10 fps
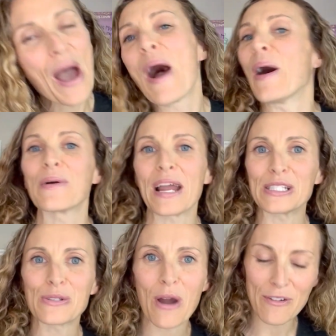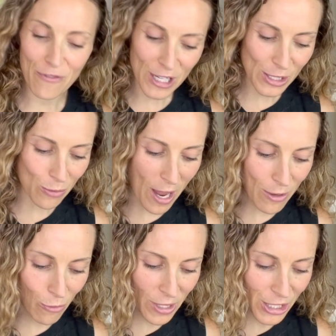All right, so our first
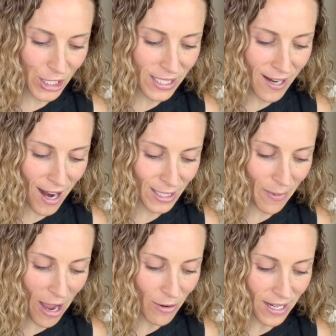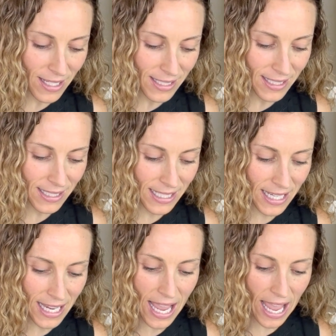one we just talked about,
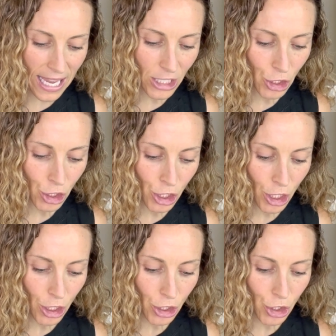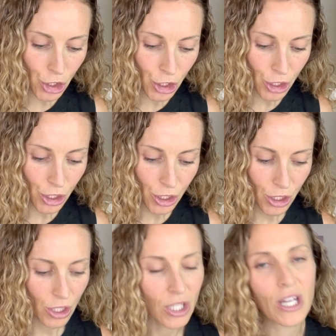CH, ch,
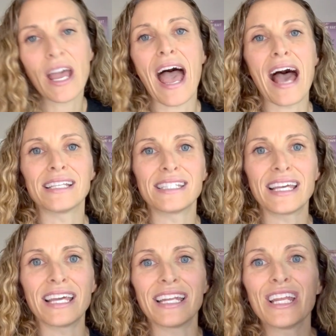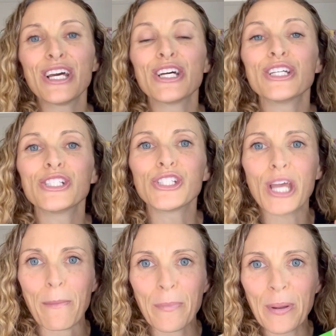as in
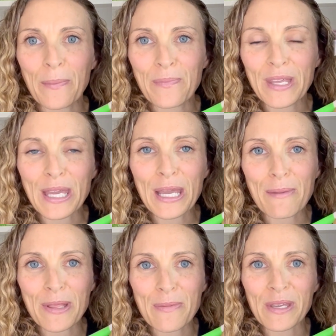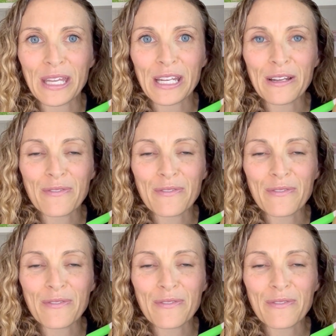chip. can come at the beginning of